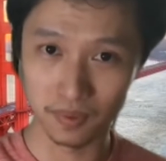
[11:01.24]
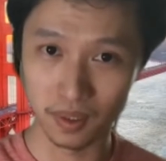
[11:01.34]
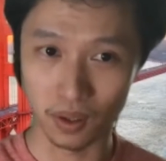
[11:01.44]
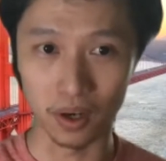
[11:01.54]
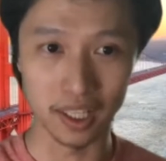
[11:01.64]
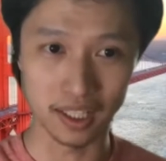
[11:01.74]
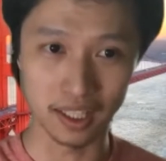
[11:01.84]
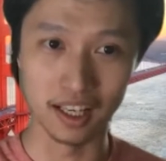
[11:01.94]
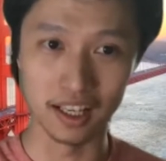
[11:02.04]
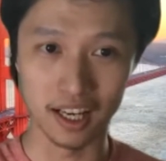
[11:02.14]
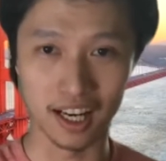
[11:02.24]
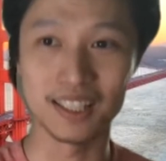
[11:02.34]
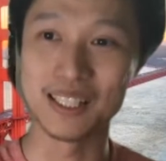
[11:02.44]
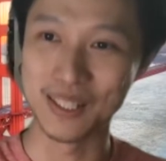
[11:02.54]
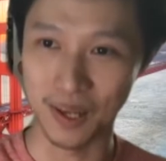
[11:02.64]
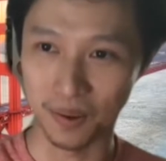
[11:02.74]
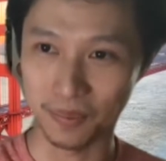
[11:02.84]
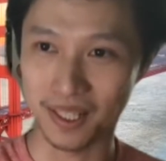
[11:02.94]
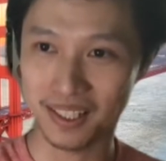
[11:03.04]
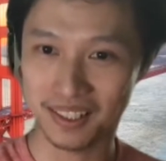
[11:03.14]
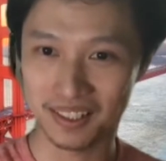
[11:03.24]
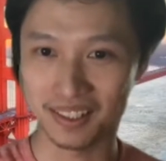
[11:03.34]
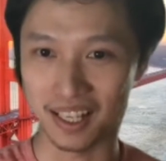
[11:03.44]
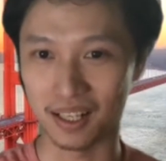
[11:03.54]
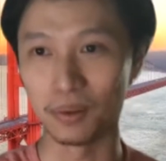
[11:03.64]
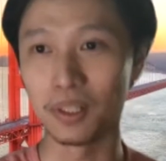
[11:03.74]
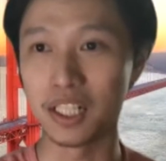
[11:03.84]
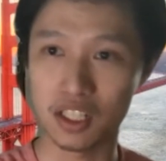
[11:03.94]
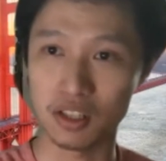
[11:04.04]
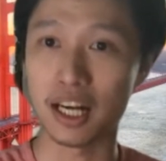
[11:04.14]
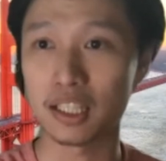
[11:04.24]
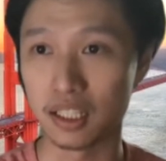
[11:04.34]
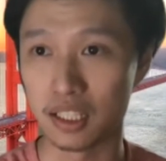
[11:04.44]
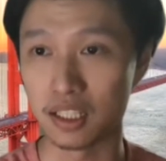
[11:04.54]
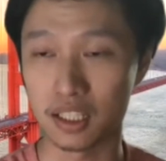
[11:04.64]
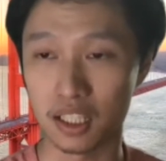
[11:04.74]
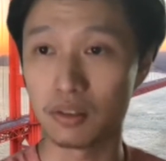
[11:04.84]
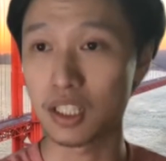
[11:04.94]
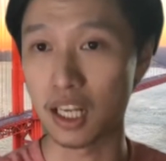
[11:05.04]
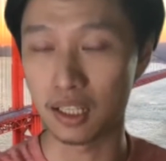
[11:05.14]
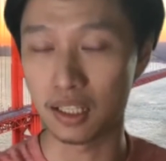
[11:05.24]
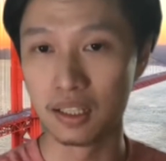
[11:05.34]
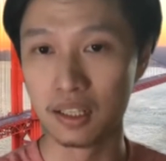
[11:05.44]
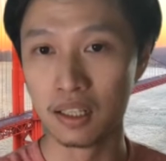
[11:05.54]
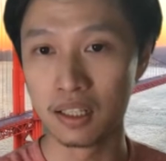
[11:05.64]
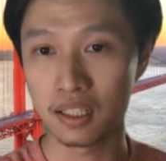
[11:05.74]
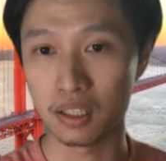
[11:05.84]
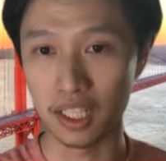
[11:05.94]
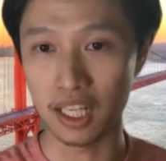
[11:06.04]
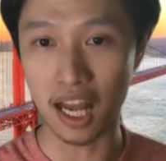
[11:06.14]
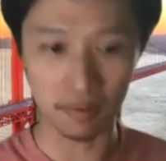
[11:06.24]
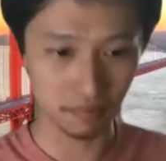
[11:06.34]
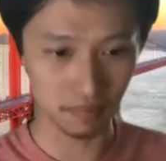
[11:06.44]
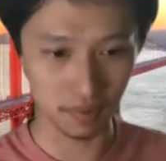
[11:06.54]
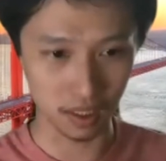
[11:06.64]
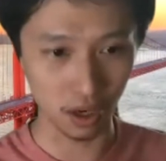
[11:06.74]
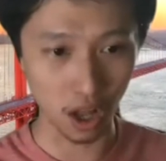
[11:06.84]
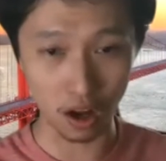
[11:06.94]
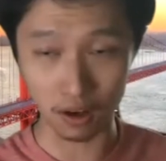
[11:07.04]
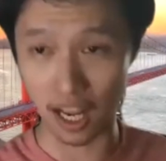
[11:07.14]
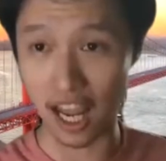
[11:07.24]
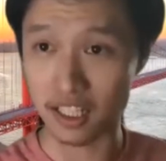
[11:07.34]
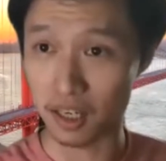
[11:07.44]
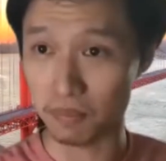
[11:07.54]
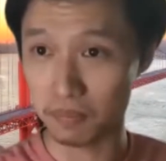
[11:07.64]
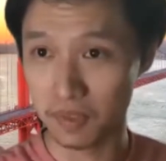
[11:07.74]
or he can learn other software that only strengthen his skill set. So he have a long heads up.